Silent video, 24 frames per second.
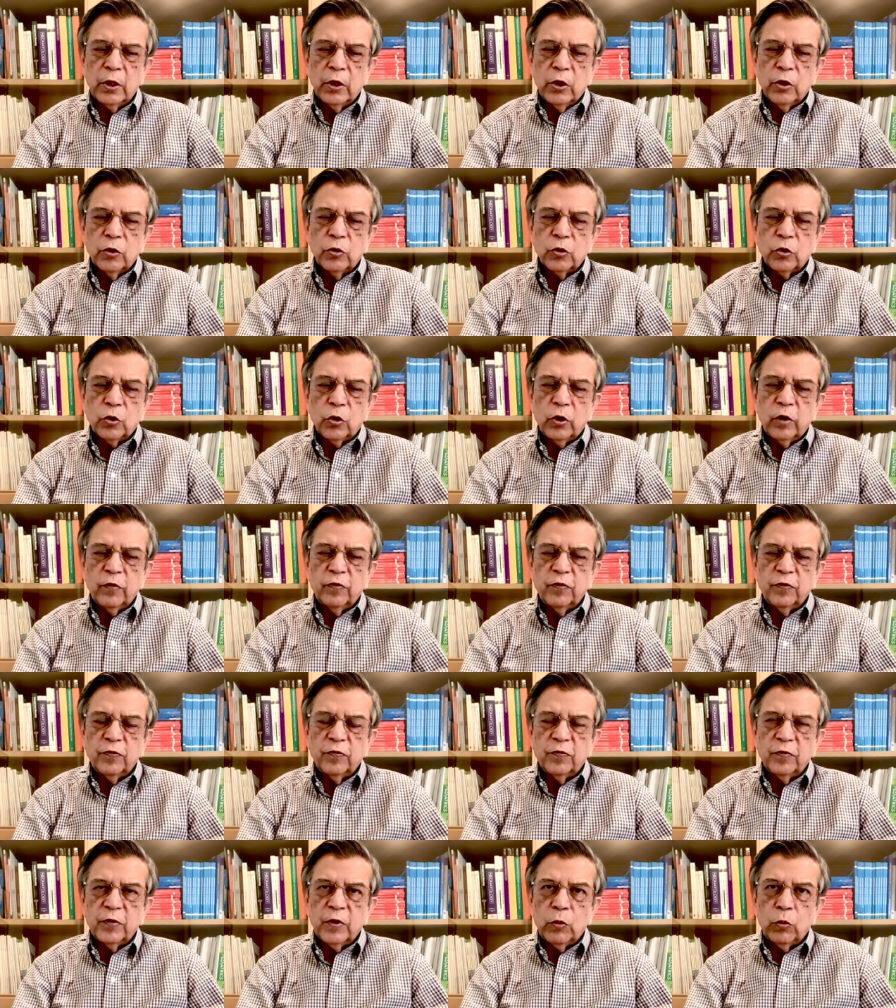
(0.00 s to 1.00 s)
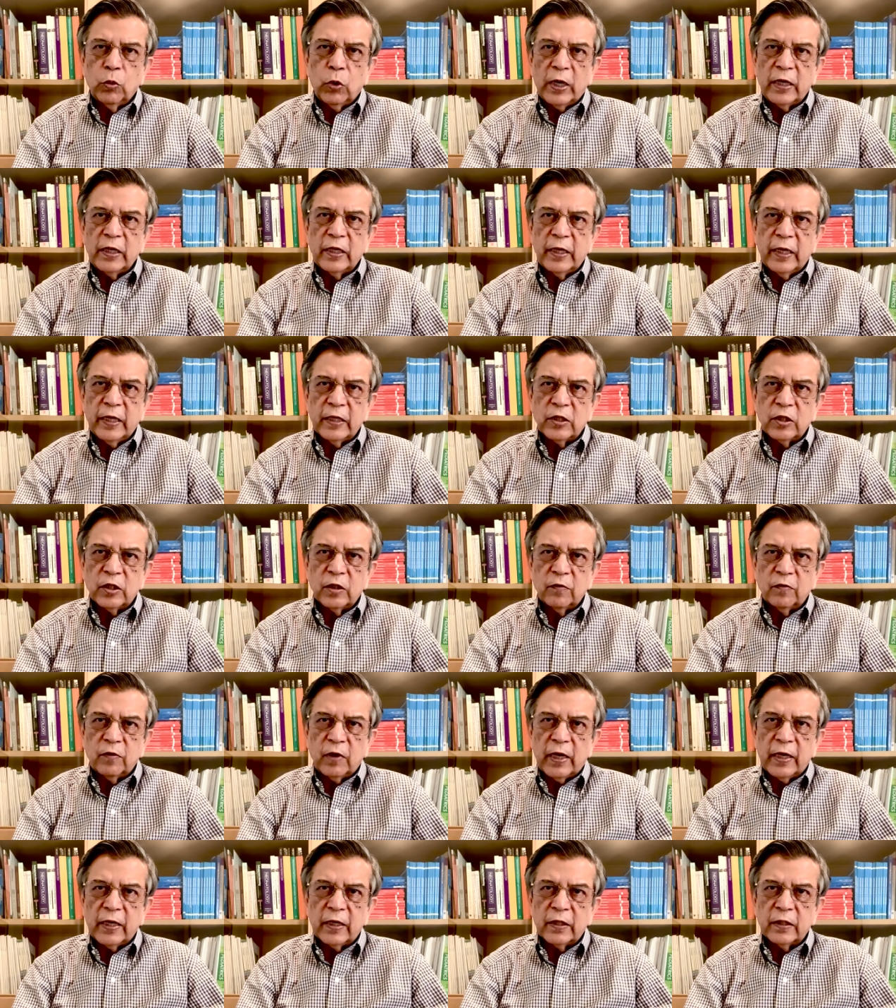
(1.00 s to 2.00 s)
So if one gets the
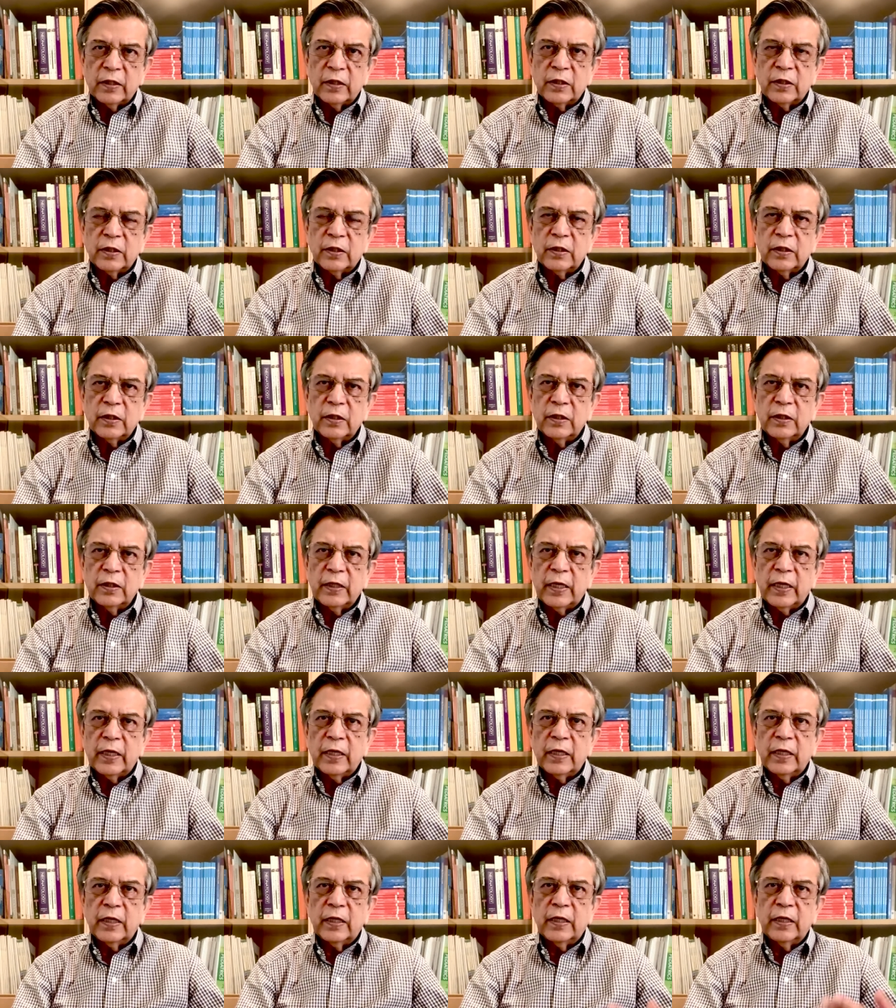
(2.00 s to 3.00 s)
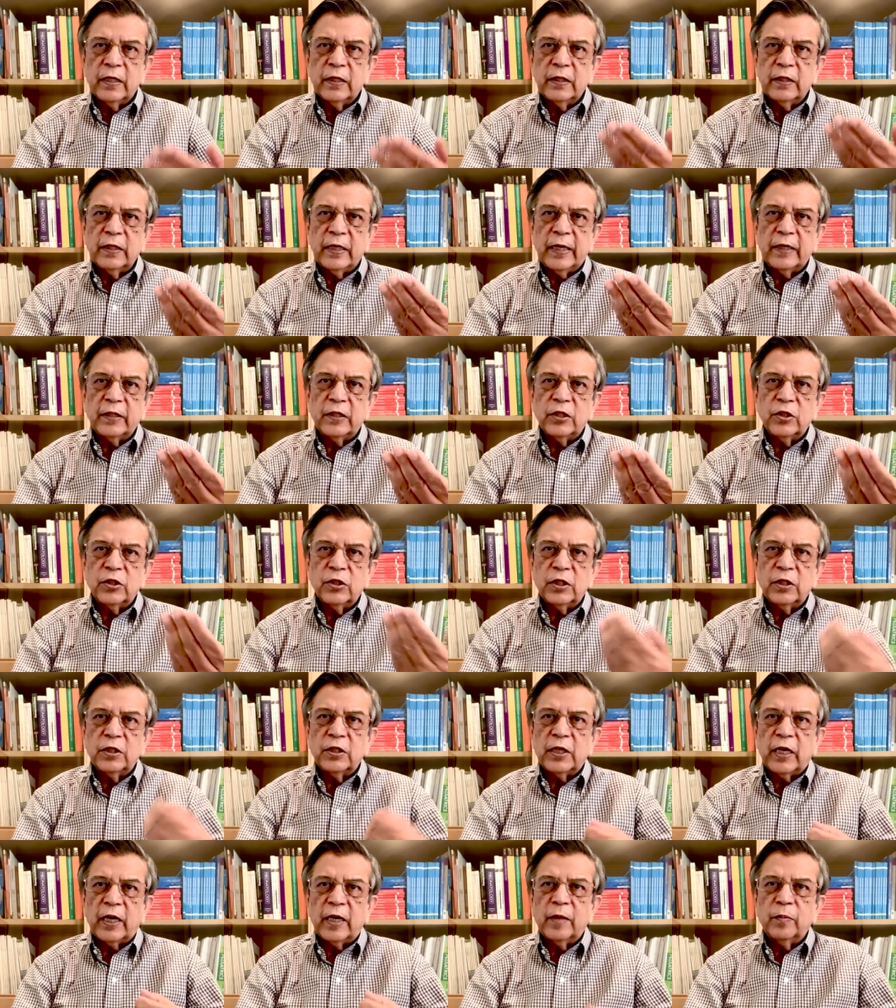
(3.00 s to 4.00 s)
virus, then that is the
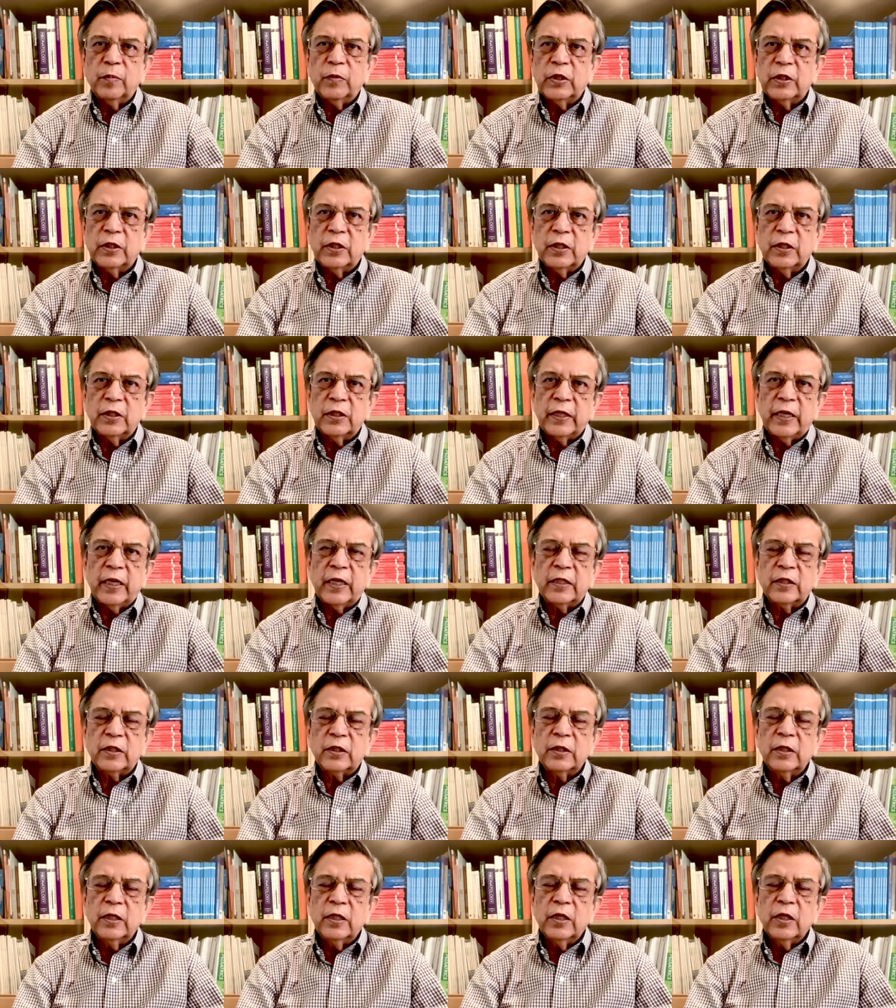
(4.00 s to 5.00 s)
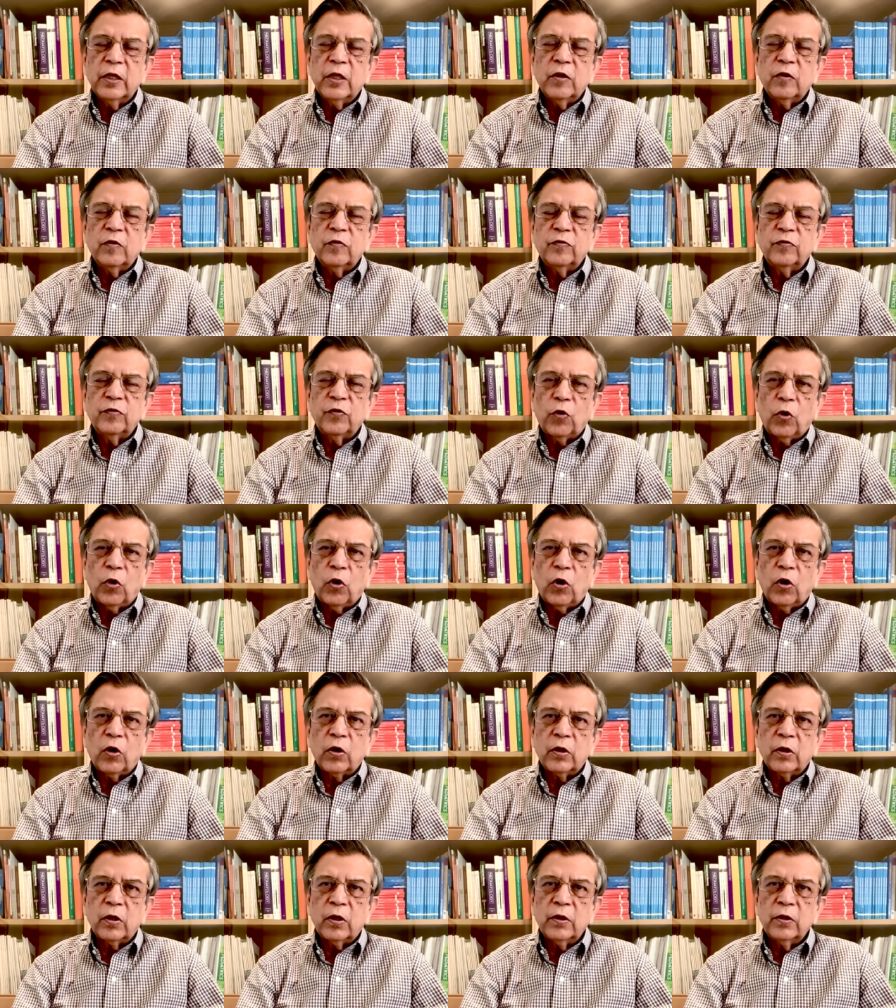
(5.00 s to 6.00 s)
time that it takes
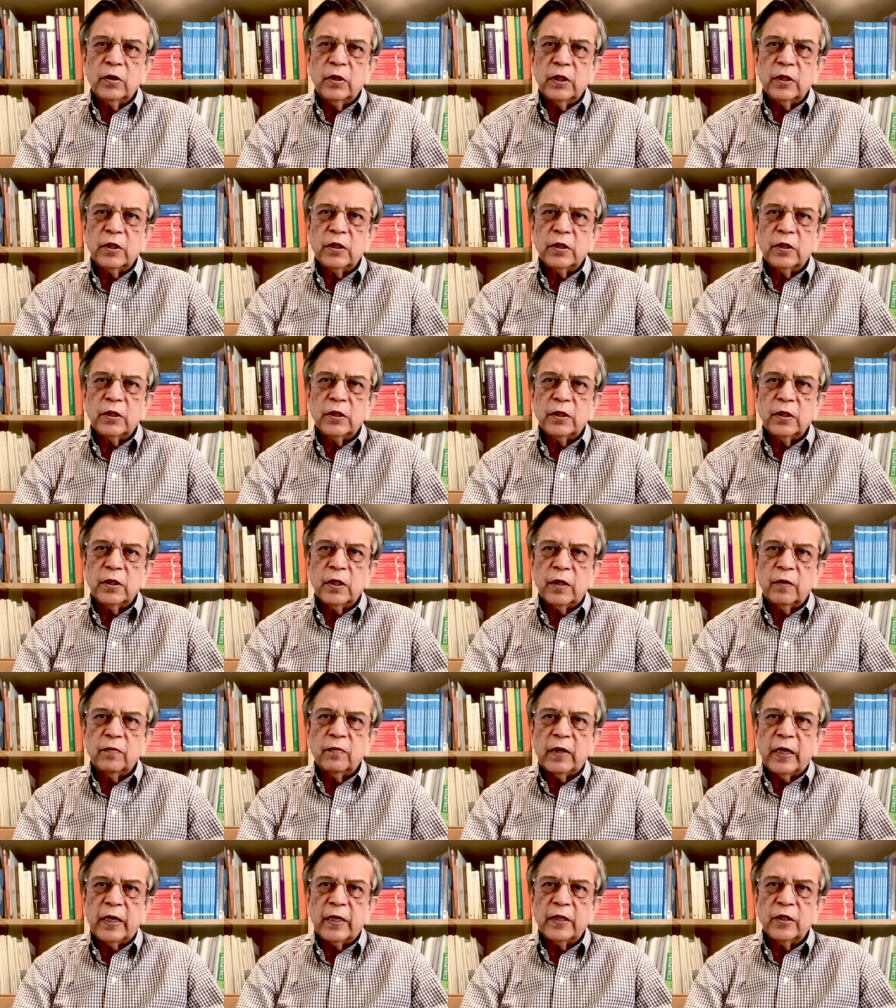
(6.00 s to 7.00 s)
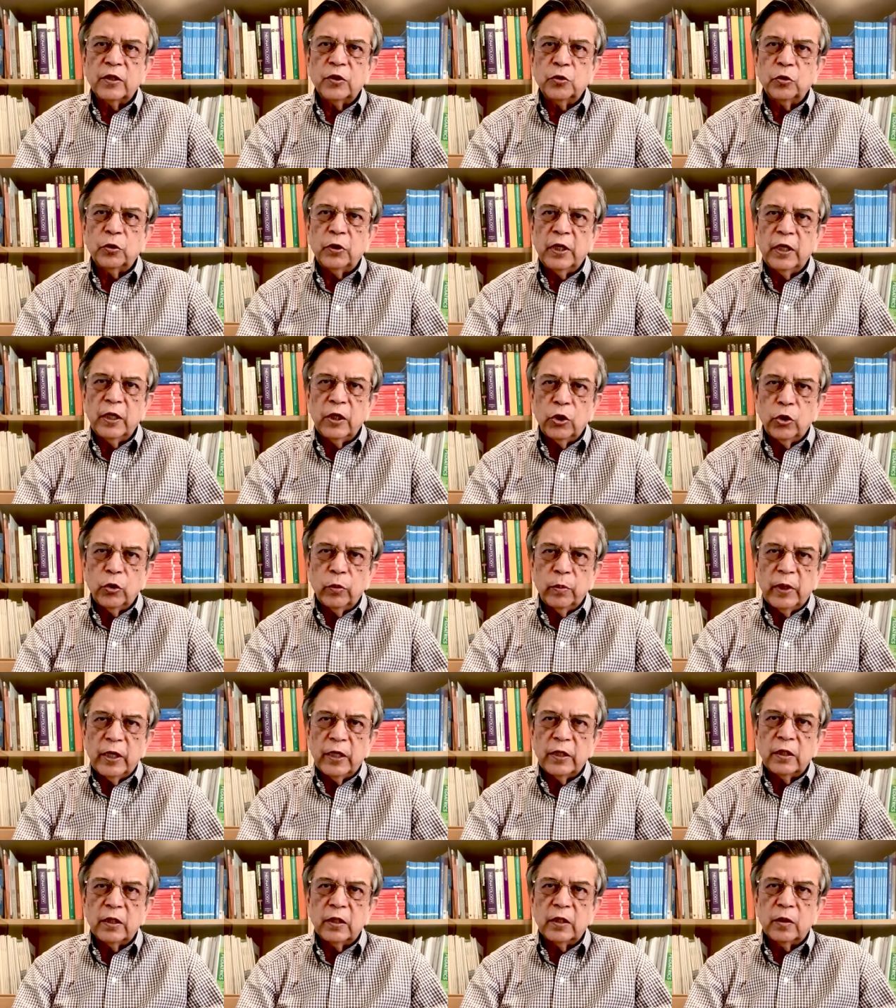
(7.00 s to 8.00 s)
for this virus to
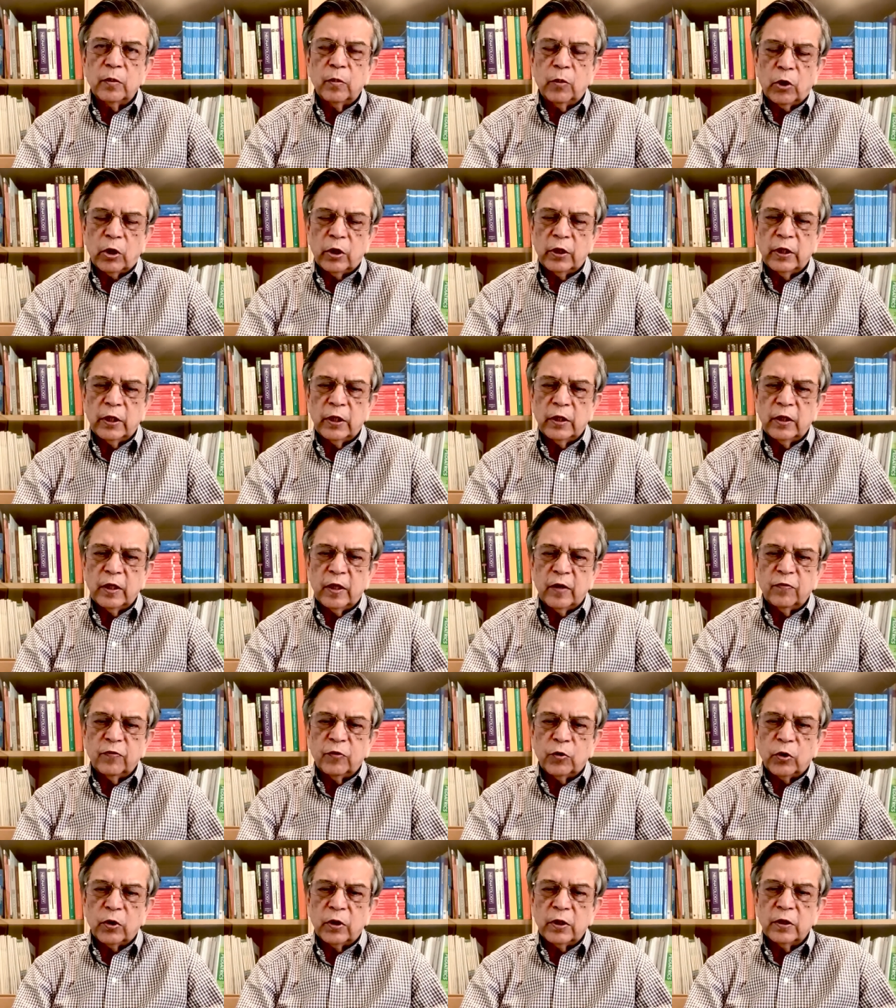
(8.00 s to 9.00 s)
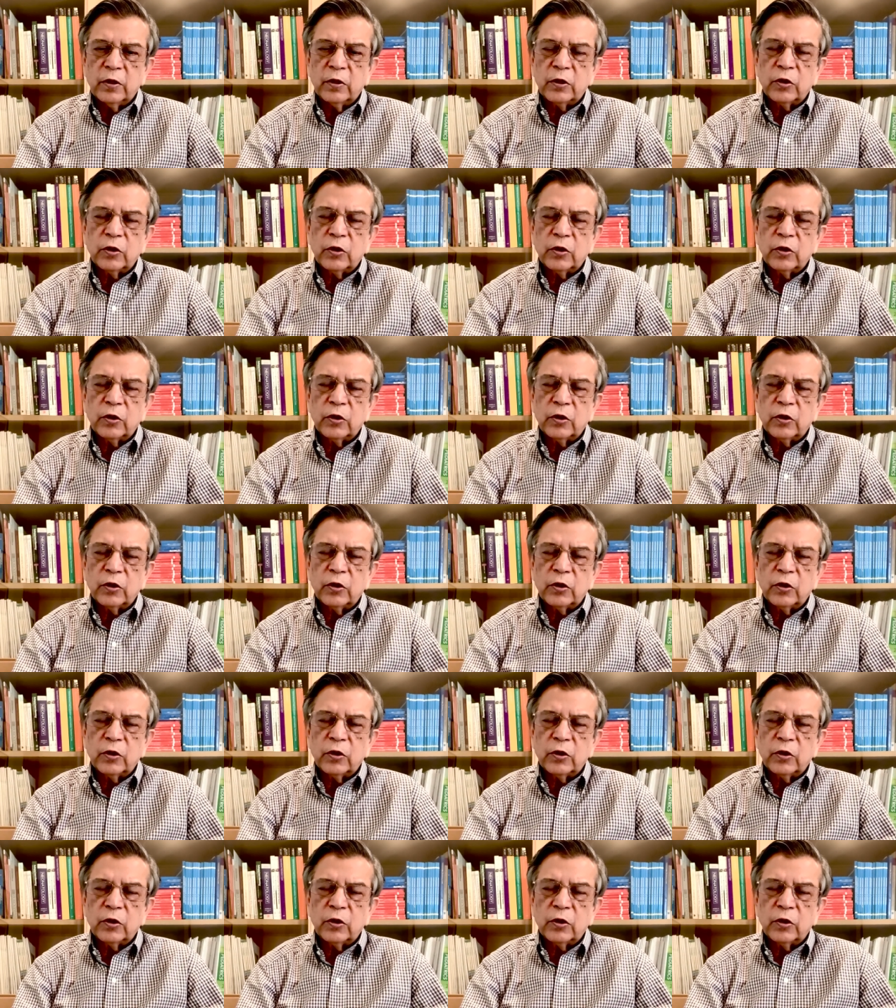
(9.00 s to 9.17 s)
incubate in the body, and therefore it's